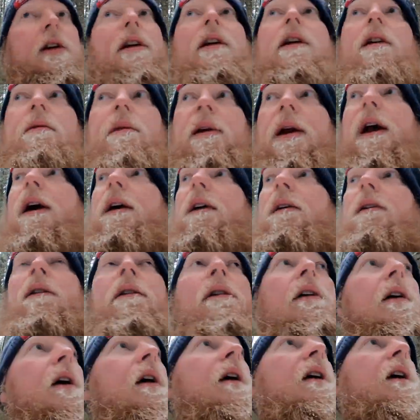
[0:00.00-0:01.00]
here we go.
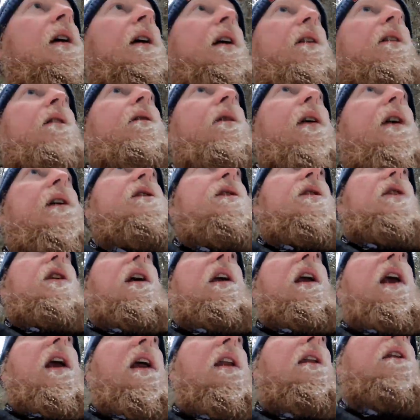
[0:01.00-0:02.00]
Another ridge
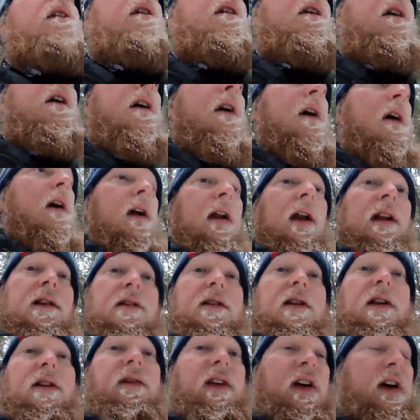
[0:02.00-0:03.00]
again. Let's
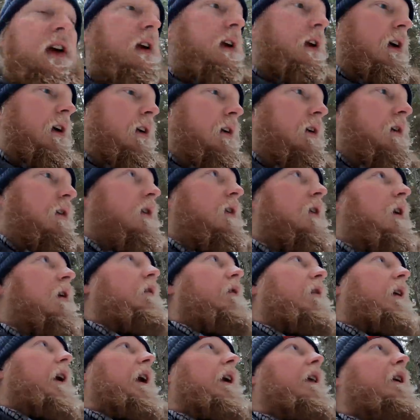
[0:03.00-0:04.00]
see if I can uh, go
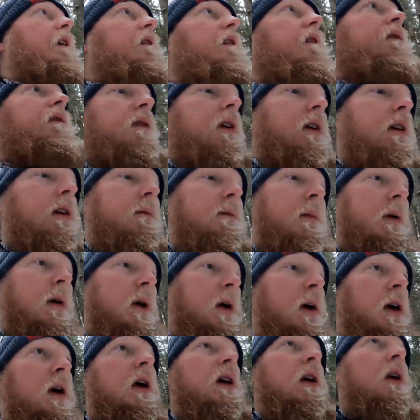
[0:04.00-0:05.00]
around it this time
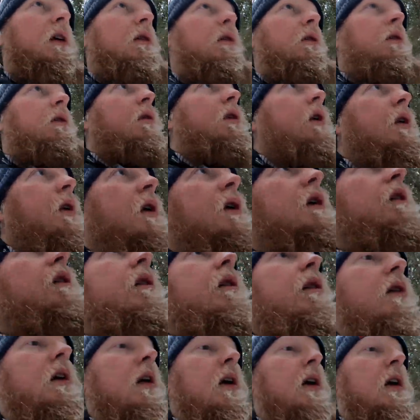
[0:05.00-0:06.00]
or
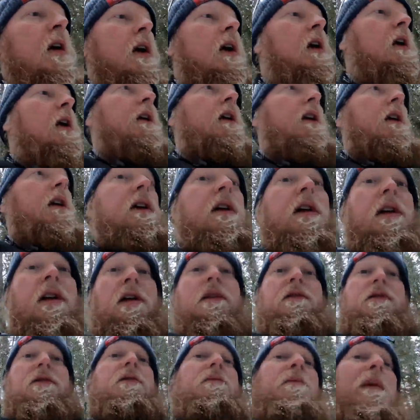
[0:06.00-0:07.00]
do